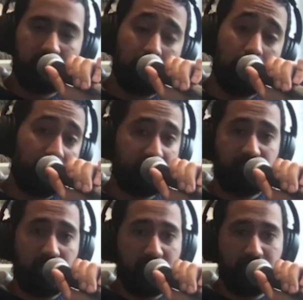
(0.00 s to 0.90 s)
lots hmm. of
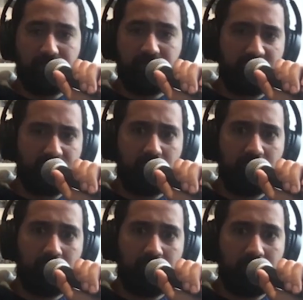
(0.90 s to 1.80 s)
young people from all
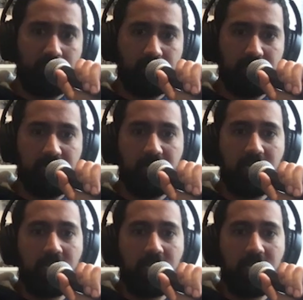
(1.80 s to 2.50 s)
over the country.